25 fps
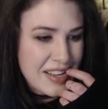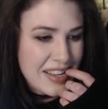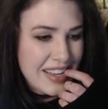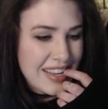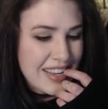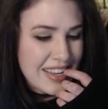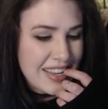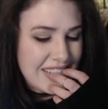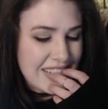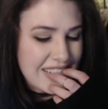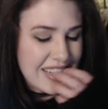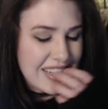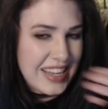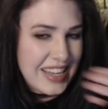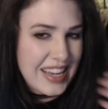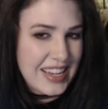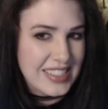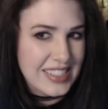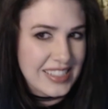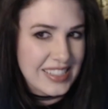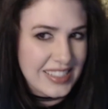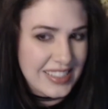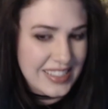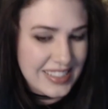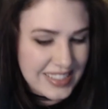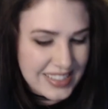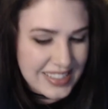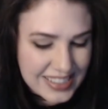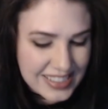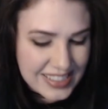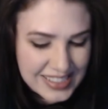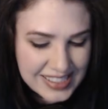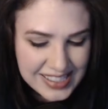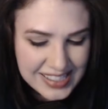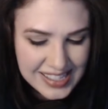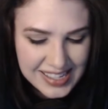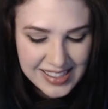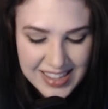to get to
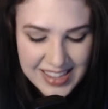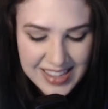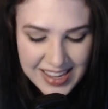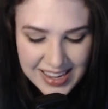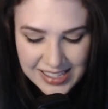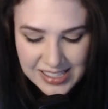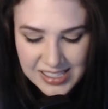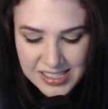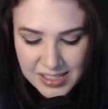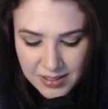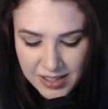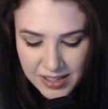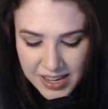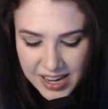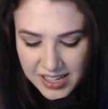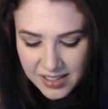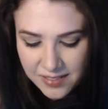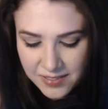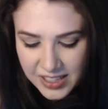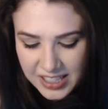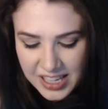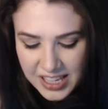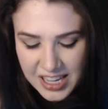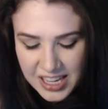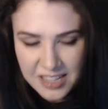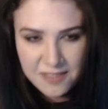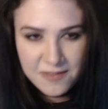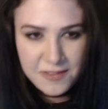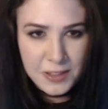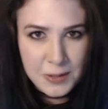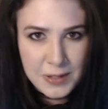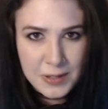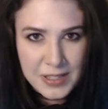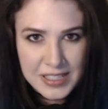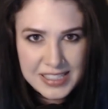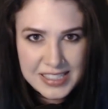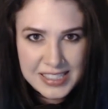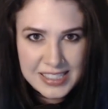see things and kind of like
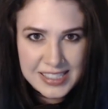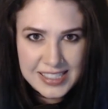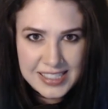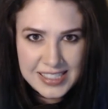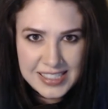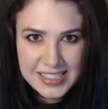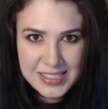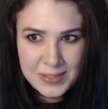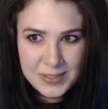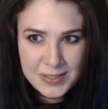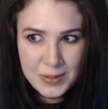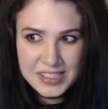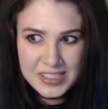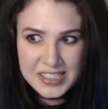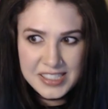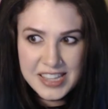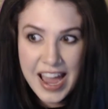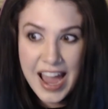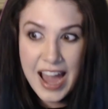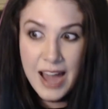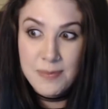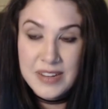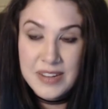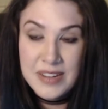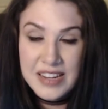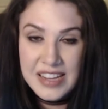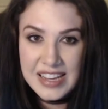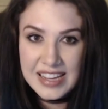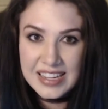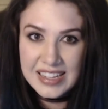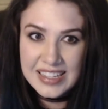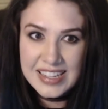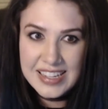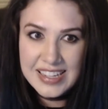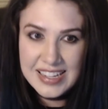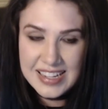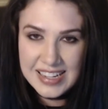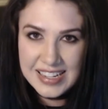influence what's happening
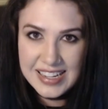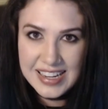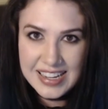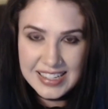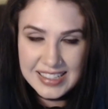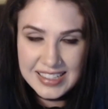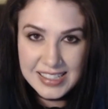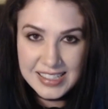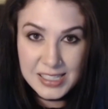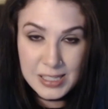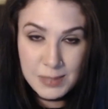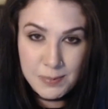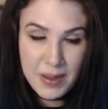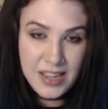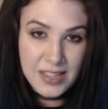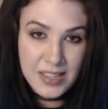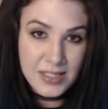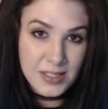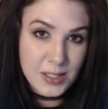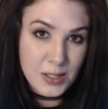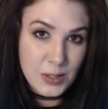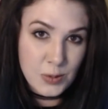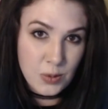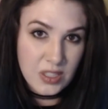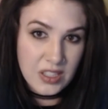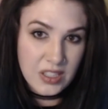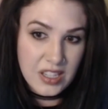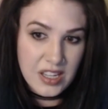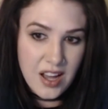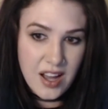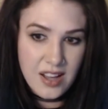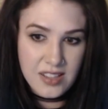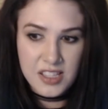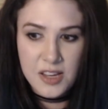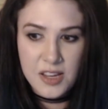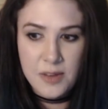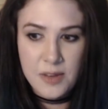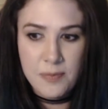in the space is really
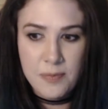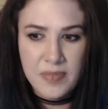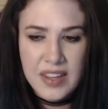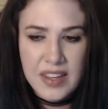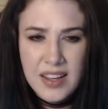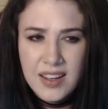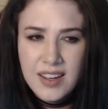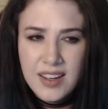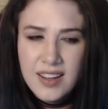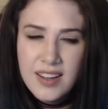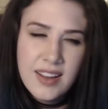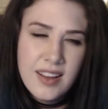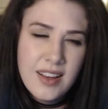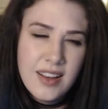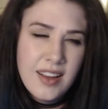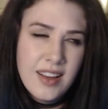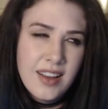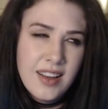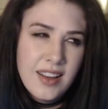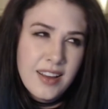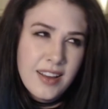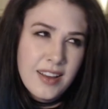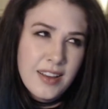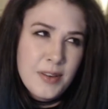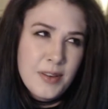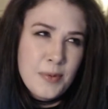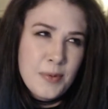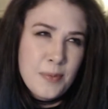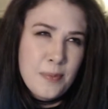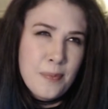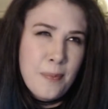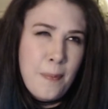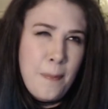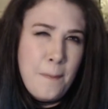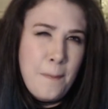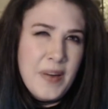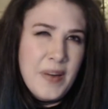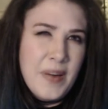awesome.
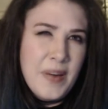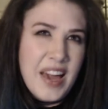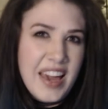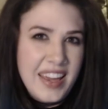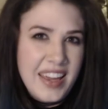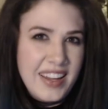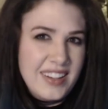But